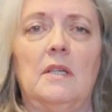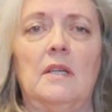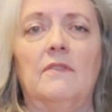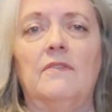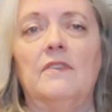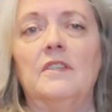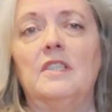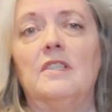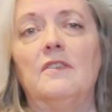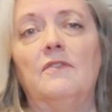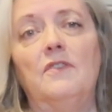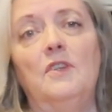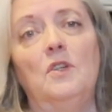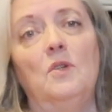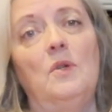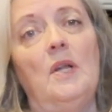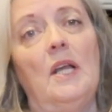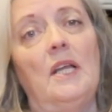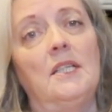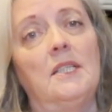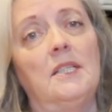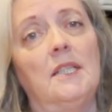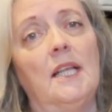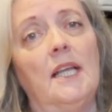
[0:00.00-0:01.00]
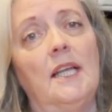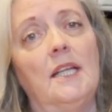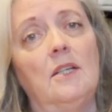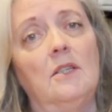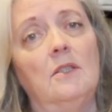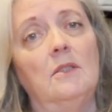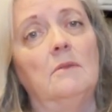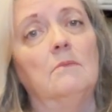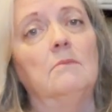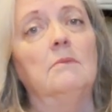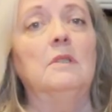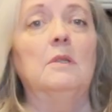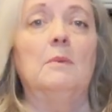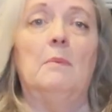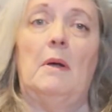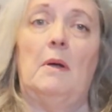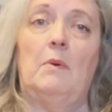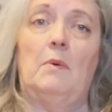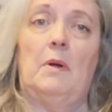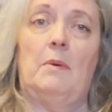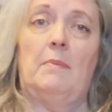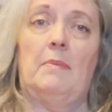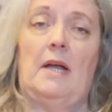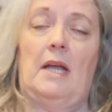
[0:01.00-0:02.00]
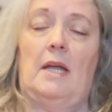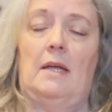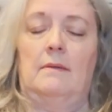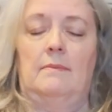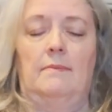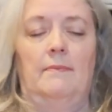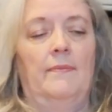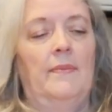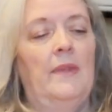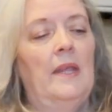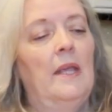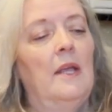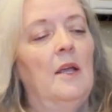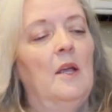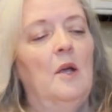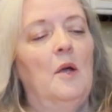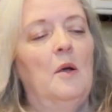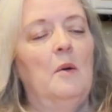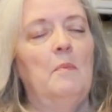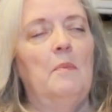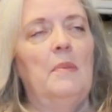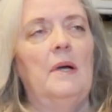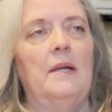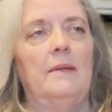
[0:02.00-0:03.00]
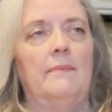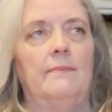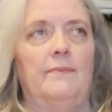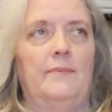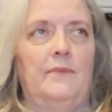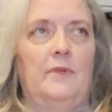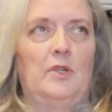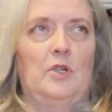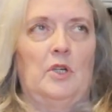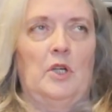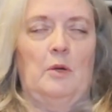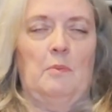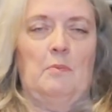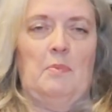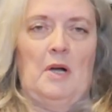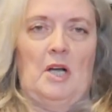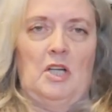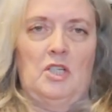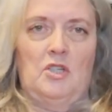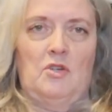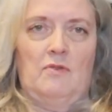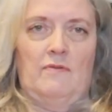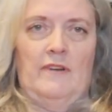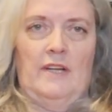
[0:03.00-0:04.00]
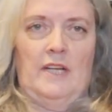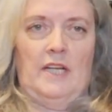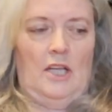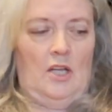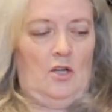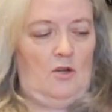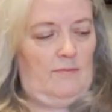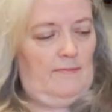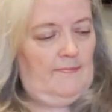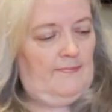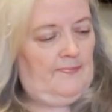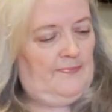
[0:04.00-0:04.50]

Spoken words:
If it's a few days later, you might want to buy it. But you're going to pause your video.